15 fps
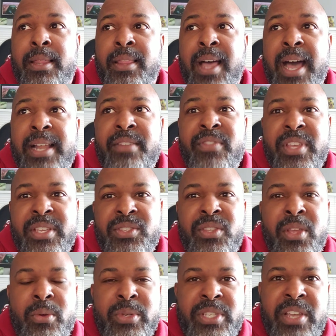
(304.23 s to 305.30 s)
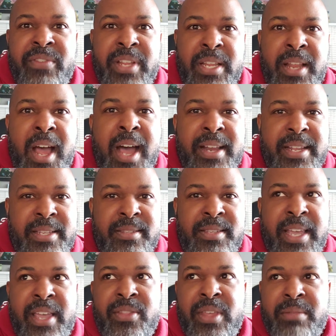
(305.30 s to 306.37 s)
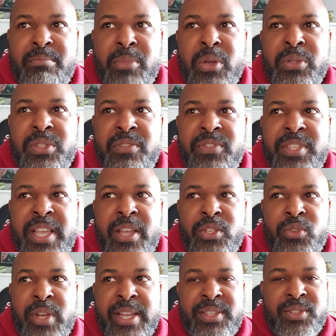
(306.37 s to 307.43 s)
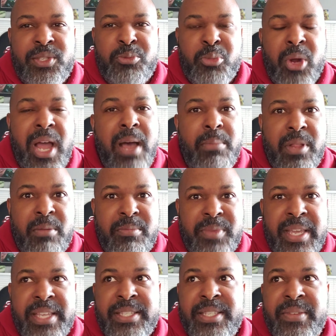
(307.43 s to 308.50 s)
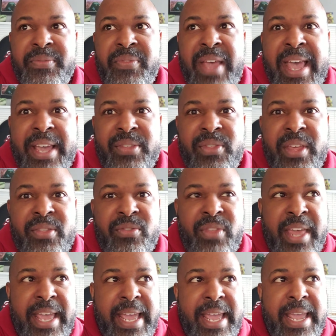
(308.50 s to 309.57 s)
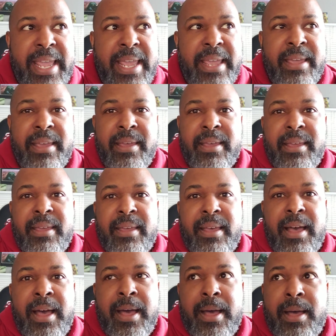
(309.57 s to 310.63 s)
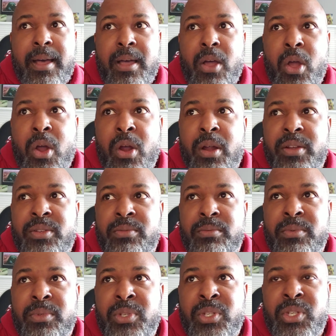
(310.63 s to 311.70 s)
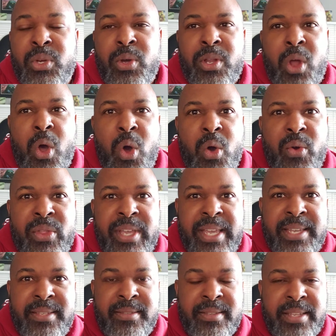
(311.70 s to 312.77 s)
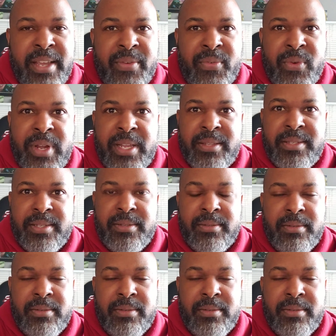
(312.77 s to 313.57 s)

a lot of this, and there was even an audit saying that most of Sound Transit's problem is the fact that they uh, are doing all these different